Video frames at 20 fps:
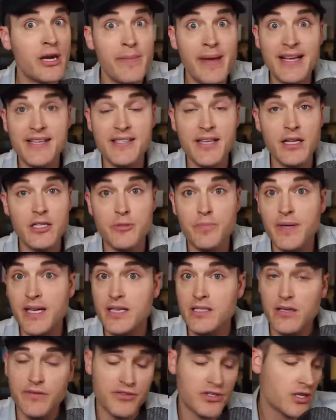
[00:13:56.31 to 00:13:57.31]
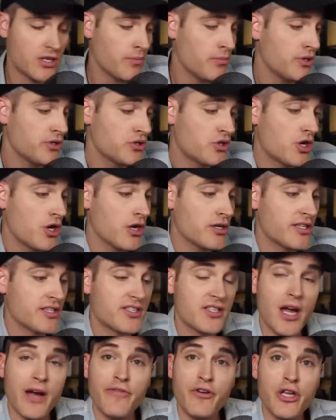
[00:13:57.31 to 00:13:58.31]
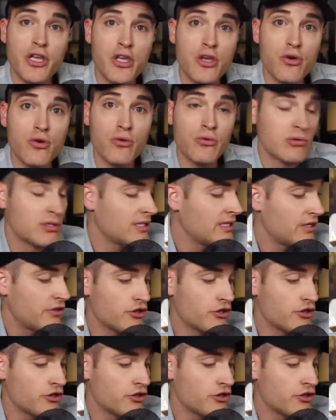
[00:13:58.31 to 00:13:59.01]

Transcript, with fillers: and it makes sense because if someone's discovering you,